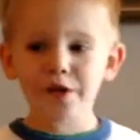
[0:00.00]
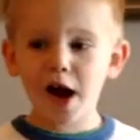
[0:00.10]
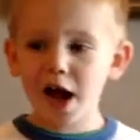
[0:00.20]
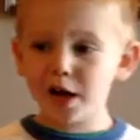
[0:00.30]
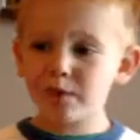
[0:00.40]

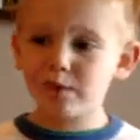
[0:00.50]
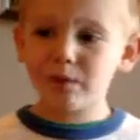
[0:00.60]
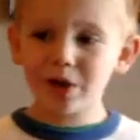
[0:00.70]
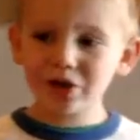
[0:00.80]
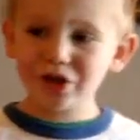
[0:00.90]

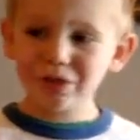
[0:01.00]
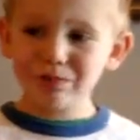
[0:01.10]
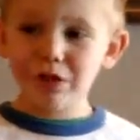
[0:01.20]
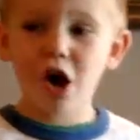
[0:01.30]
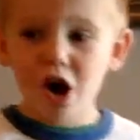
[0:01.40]
Dinah, won't
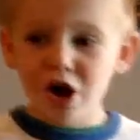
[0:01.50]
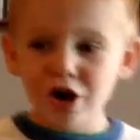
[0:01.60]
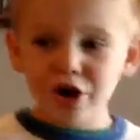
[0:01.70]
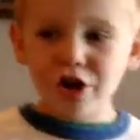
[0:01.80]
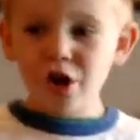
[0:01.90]
you
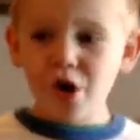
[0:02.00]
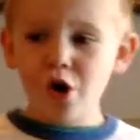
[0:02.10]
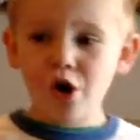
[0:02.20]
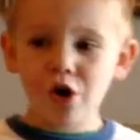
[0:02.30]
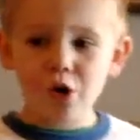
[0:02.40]
blow
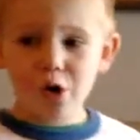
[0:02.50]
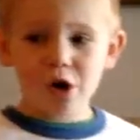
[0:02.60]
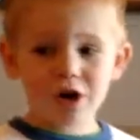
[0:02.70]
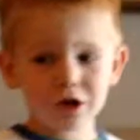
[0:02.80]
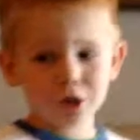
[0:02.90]
your
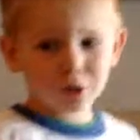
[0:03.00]
horn,